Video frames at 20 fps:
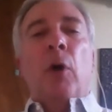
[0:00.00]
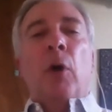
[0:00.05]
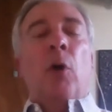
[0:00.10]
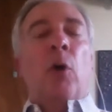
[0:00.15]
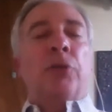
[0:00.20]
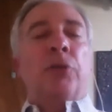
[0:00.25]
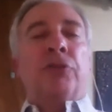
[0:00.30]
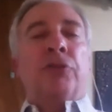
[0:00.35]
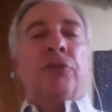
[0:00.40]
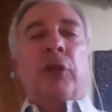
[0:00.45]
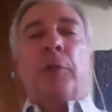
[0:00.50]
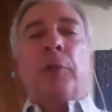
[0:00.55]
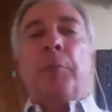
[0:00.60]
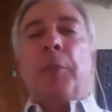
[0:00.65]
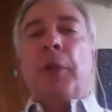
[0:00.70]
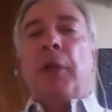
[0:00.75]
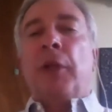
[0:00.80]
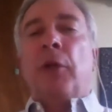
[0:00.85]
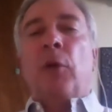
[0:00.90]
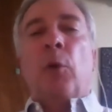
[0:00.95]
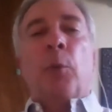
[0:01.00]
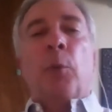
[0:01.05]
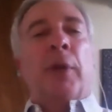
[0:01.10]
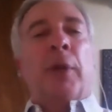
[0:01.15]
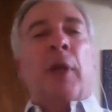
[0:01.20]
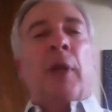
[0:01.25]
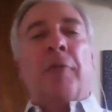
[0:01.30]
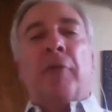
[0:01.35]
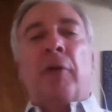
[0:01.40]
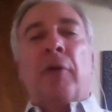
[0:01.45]
or see me or
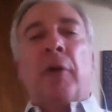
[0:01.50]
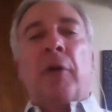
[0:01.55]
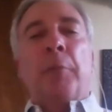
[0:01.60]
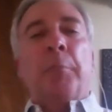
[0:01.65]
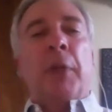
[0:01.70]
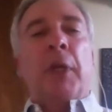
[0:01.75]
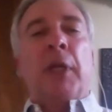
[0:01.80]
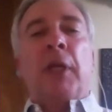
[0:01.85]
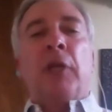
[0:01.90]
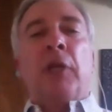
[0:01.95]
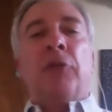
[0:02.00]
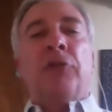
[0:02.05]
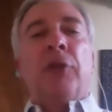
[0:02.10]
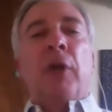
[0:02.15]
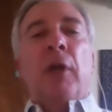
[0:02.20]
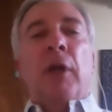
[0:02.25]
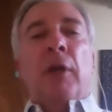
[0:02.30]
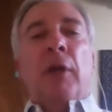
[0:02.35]
whatever at meetings,